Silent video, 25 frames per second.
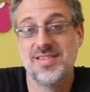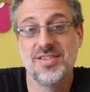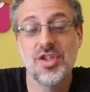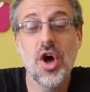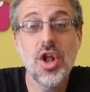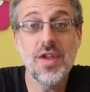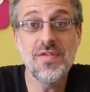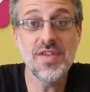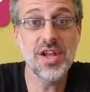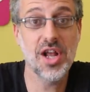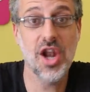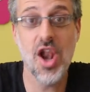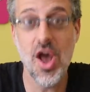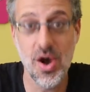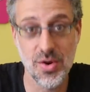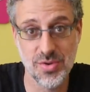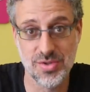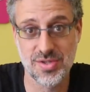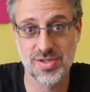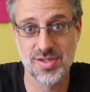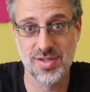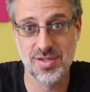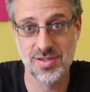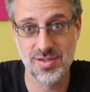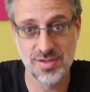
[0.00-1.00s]
not even
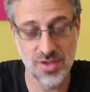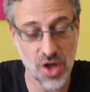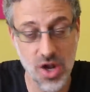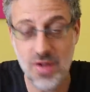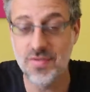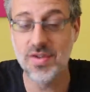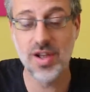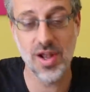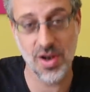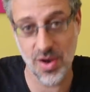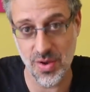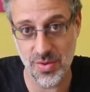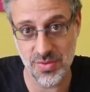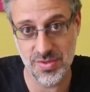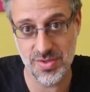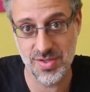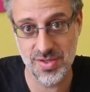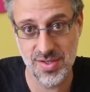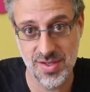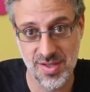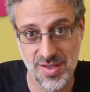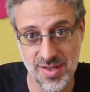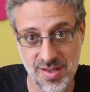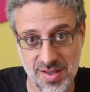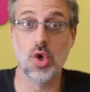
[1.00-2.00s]
close. Not even
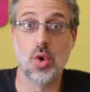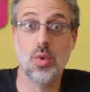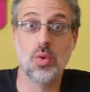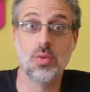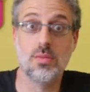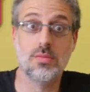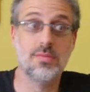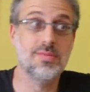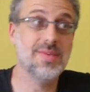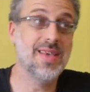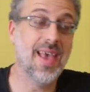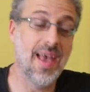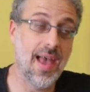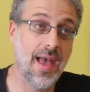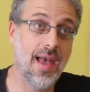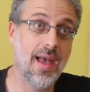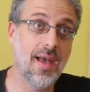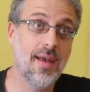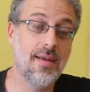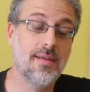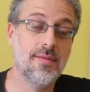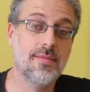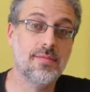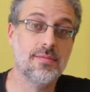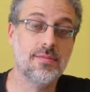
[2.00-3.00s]
close. So
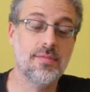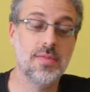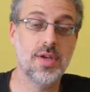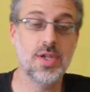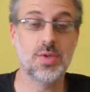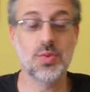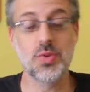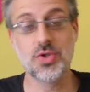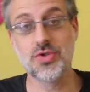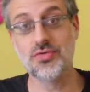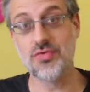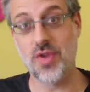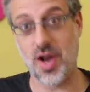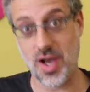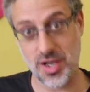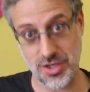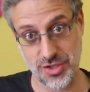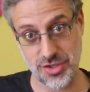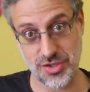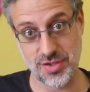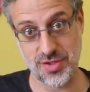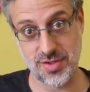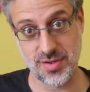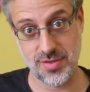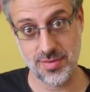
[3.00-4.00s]
yeah, it was
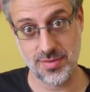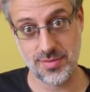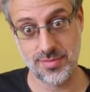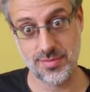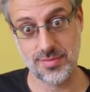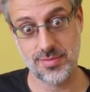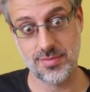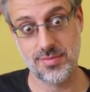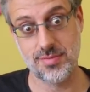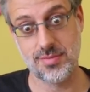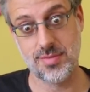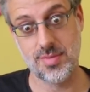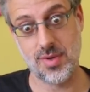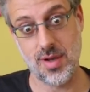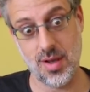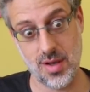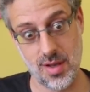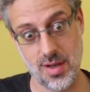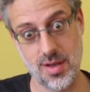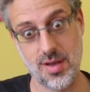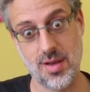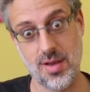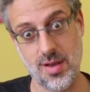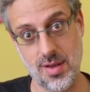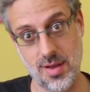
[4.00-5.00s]
rushed.
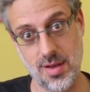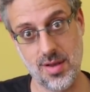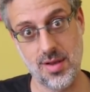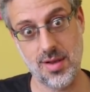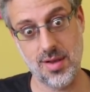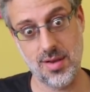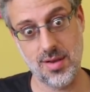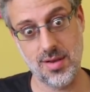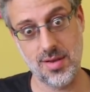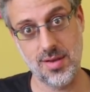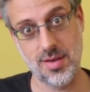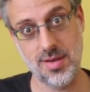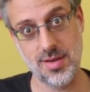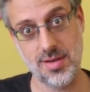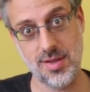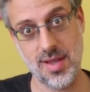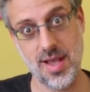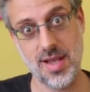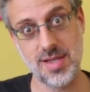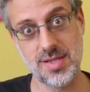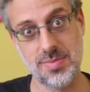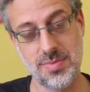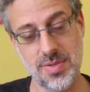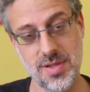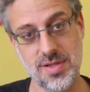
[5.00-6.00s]
Uh huh. It
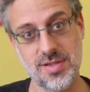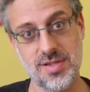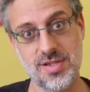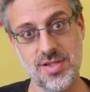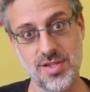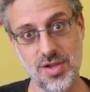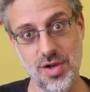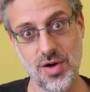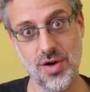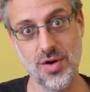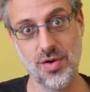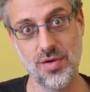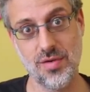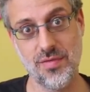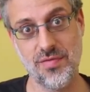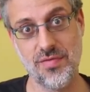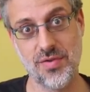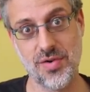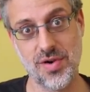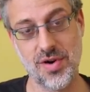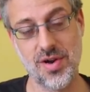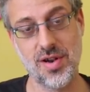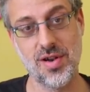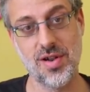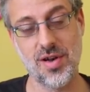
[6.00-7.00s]
has been so
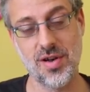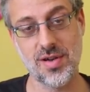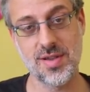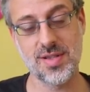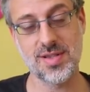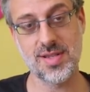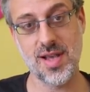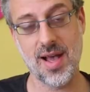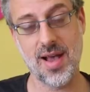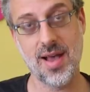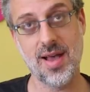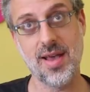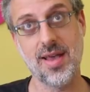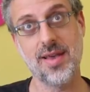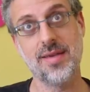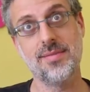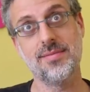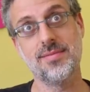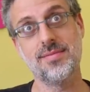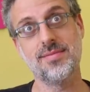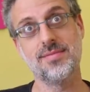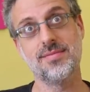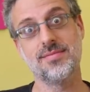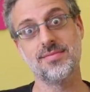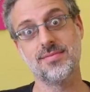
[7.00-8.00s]
for a long
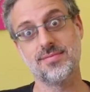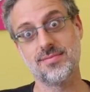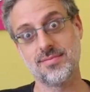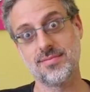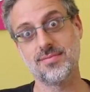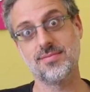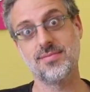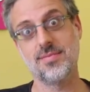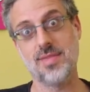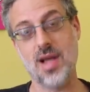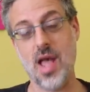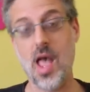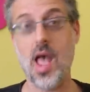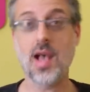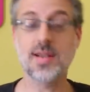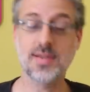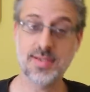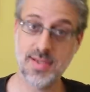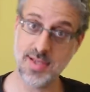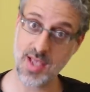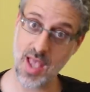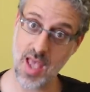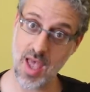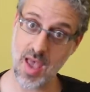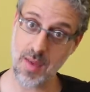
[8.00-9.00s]
time,
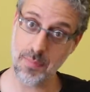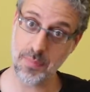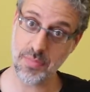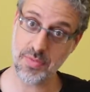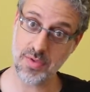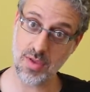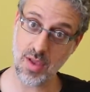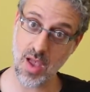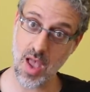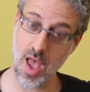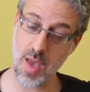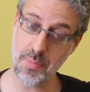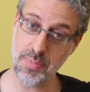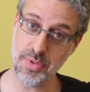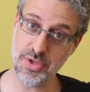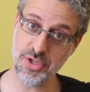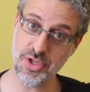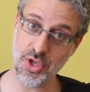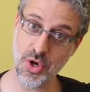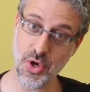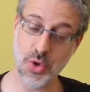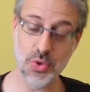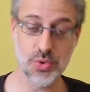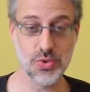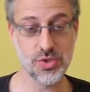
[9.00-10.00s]
except
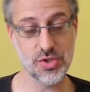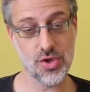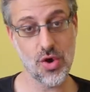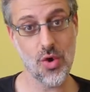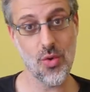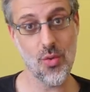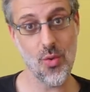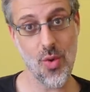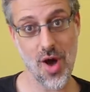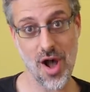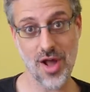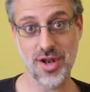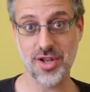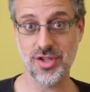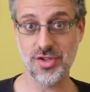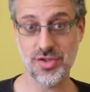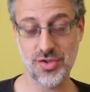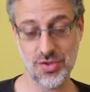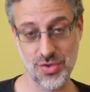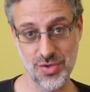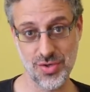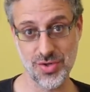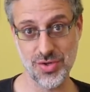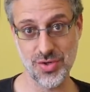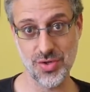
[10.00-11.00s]
episodes one and
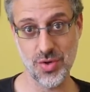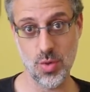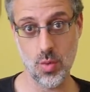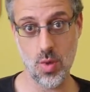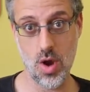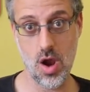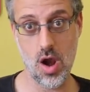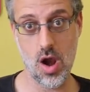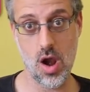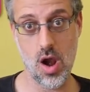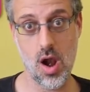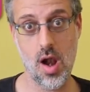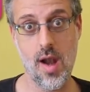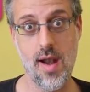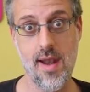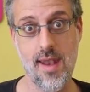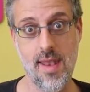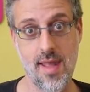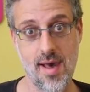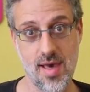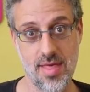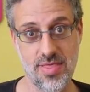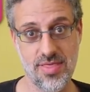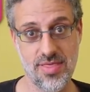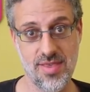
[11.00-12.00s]
two, where
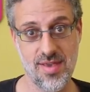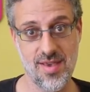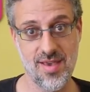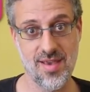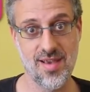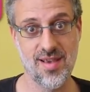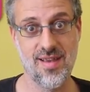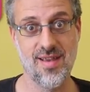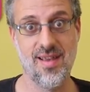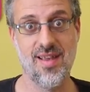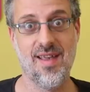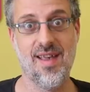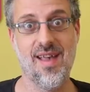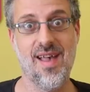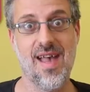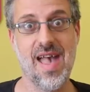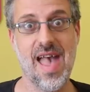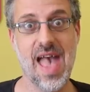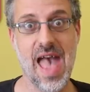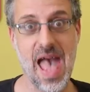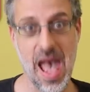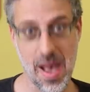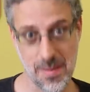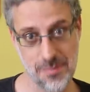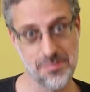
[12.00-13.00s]
nothing
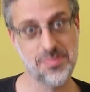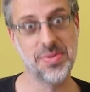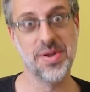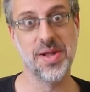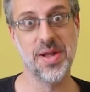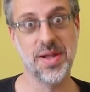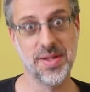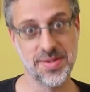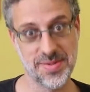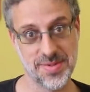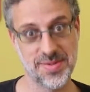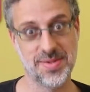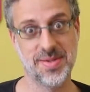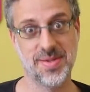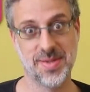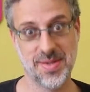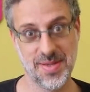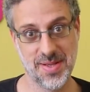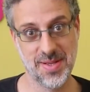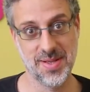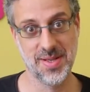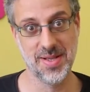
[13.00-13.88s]
happened.